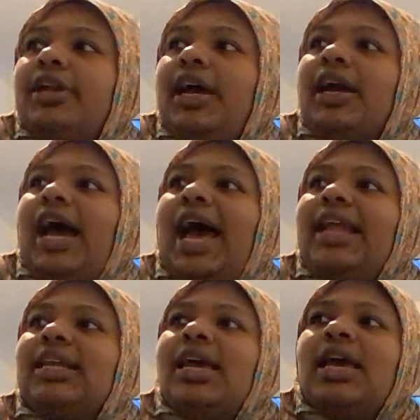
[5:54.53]
Like, I
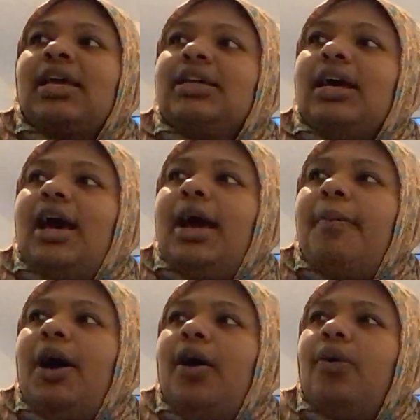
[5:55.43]
had
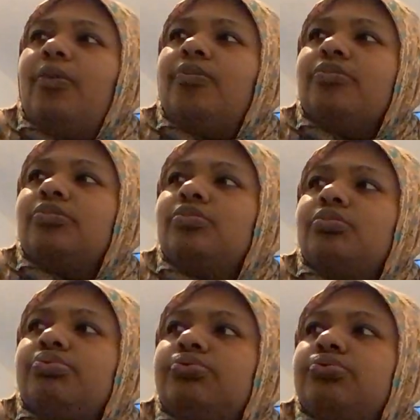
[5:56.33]
about
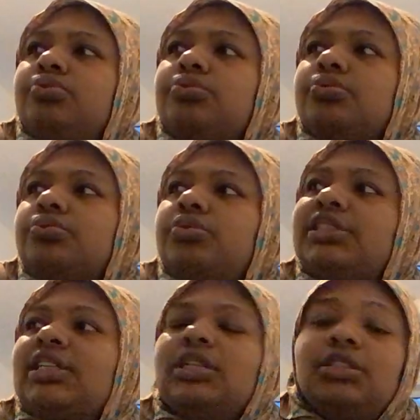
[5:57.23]

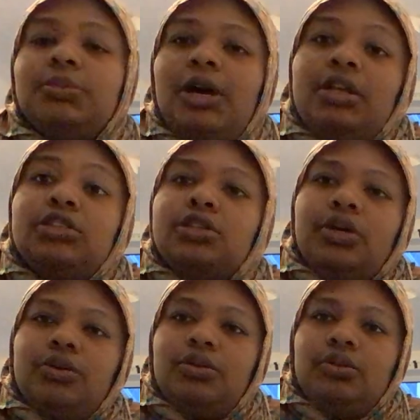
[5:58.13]
£600 in
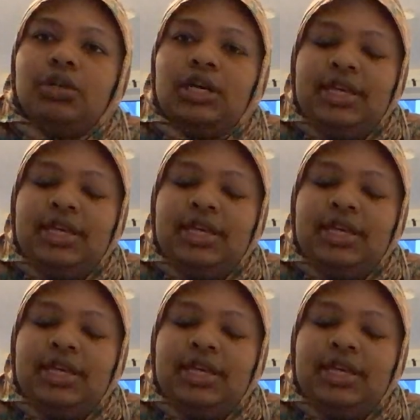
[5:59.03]
total.